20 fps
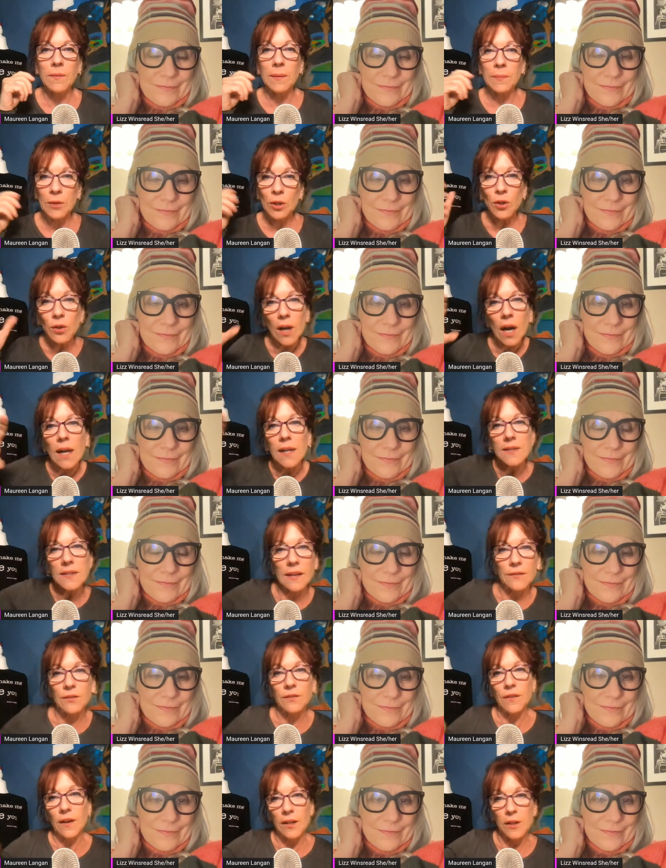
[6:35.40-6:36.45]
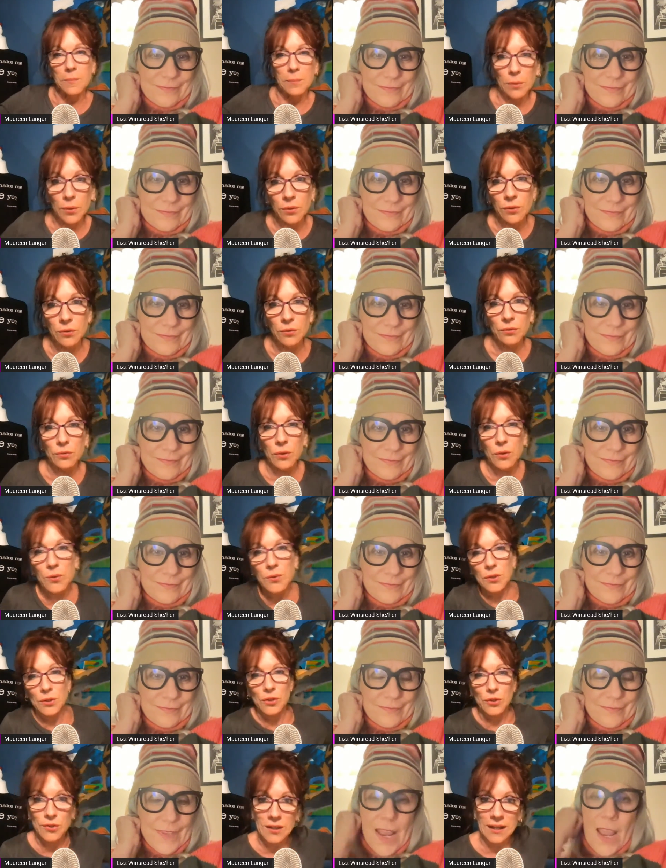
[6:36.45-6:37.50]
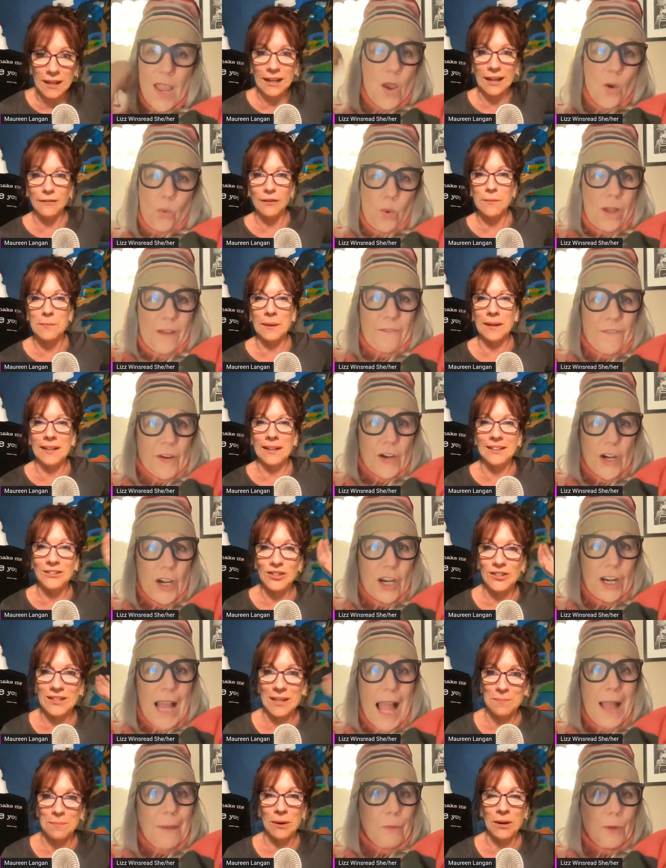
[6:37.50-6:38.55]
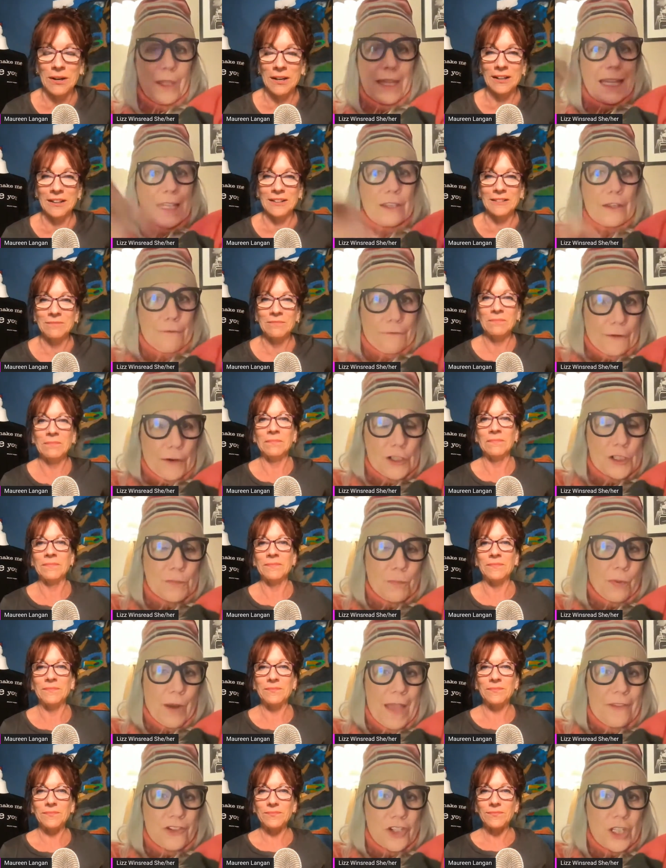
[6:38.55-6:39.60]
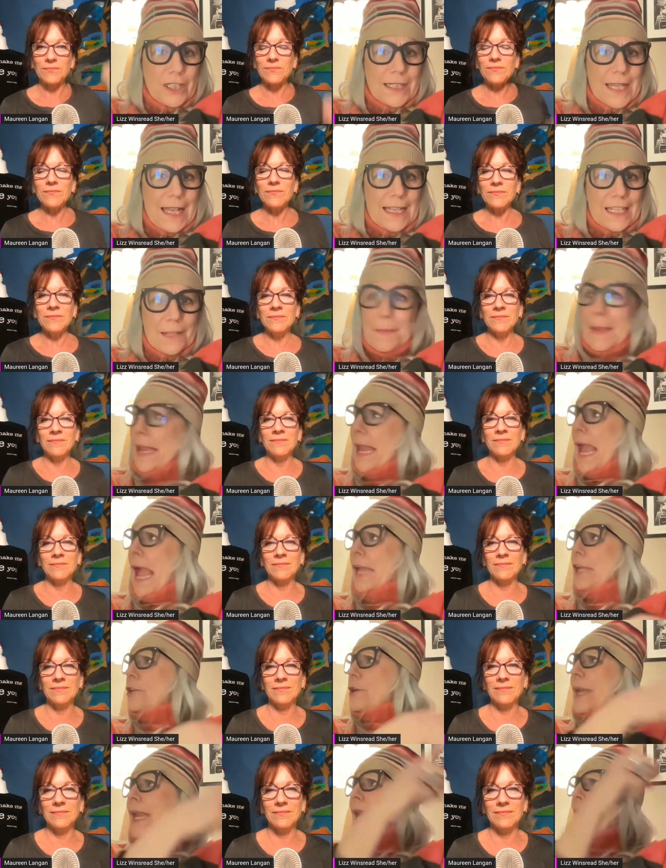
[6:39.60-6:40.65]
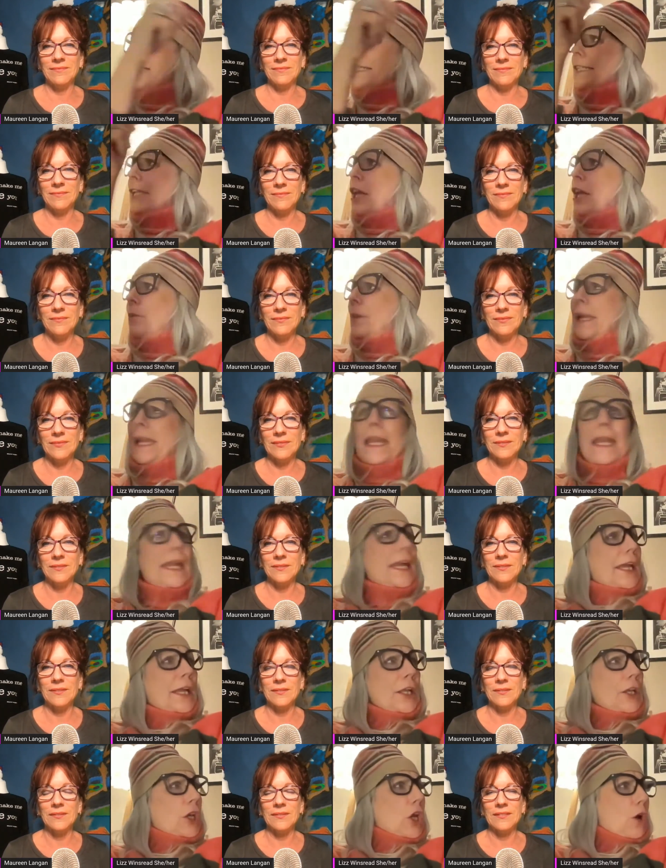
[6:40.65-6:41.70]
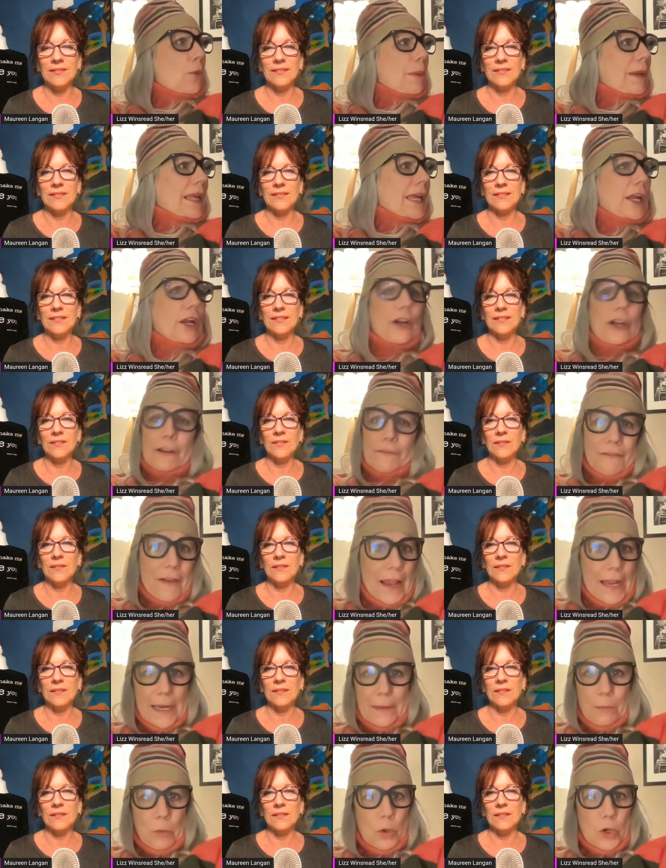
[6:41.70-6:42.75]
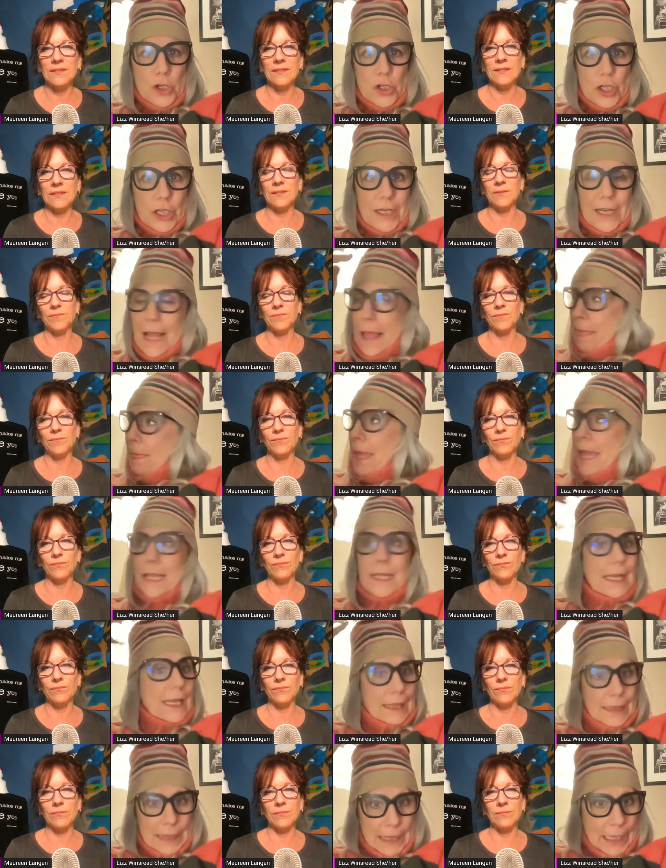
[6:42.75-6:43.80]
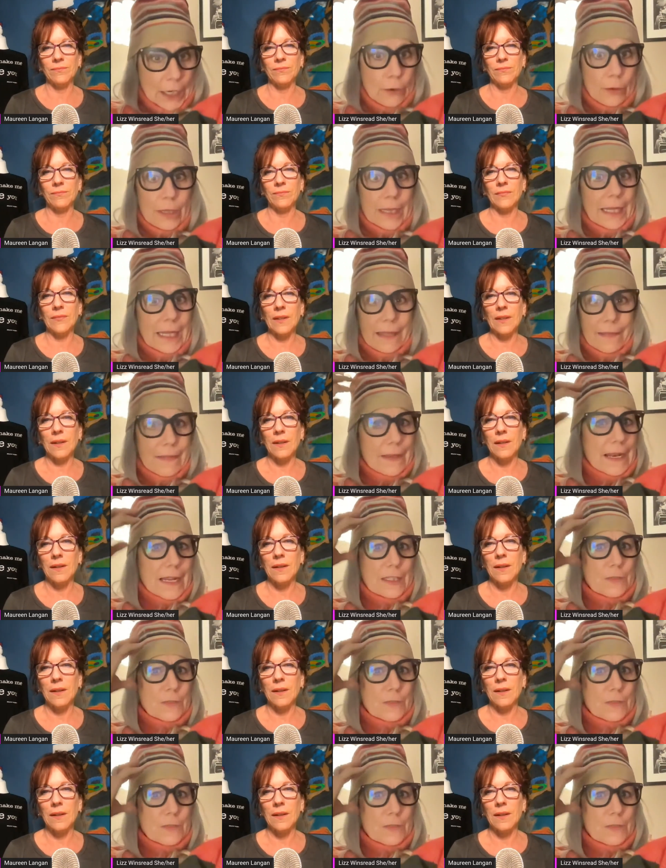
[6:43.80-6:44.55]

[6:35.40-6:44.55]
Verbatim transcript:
Speaker 1: Well, maybe you guys have to find the birth control since you're saying everybody. Well,
Speaker 2: well in the first breath, she says to me, "You can't tell me nobody here can find abortion." And then, literally, in the